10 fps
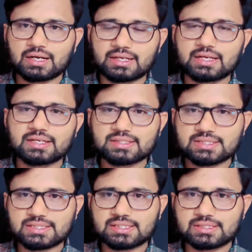
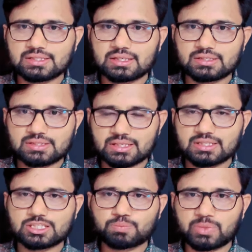Does she
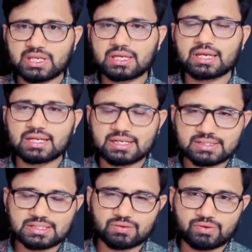speak
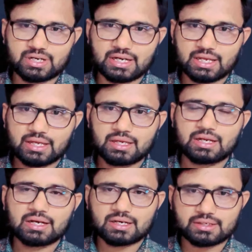English every day?
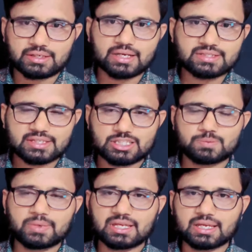Does it
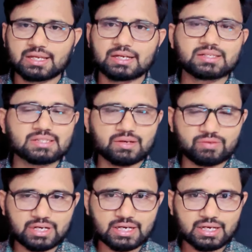speak English
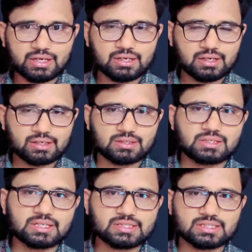every day?
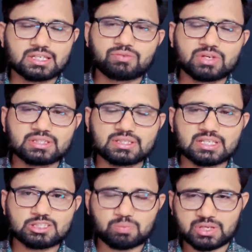Does Nivedita
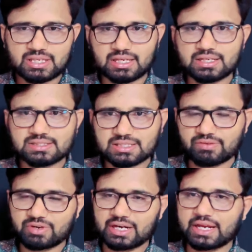speak English
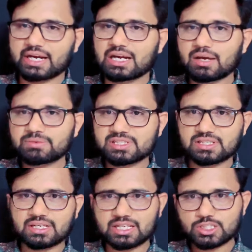every day? End of the
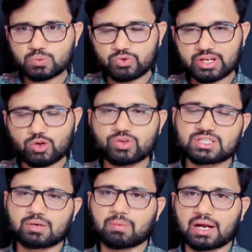sentence, put a
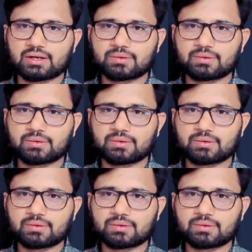question mark.